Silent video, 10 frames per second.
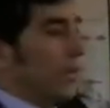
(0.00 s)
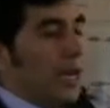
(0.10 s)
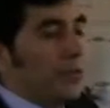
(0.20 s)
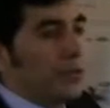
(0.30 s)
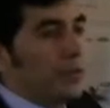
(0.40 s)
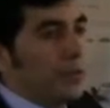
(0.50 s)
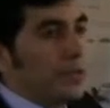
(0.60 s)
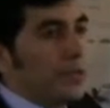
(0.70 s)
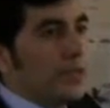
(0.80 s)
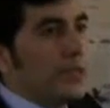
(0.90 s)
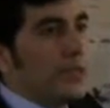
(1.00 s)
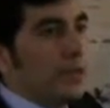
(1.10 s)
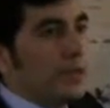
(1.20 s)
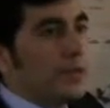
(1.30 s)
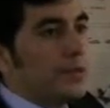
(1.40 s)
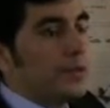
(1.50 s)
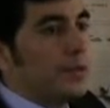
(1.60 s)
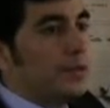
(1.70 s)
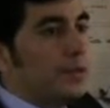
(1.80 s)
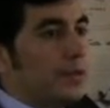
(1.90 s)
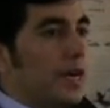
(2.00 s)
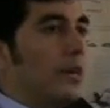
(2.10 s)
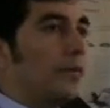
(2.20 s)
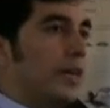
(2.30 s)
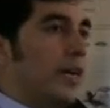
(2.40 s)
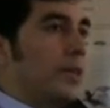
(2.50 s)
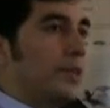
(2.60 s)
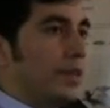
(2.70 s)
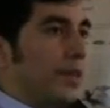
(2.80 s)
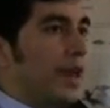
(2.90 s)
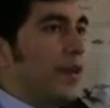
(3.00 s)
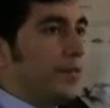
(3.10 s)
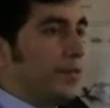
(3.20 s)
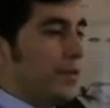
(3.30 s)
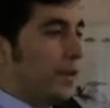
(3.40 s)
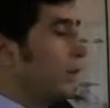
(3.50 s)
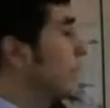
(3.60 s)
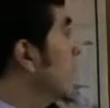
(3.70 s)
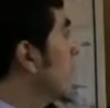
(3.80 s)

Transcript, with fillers: We have the 1260 years, the time, times, and a half, right?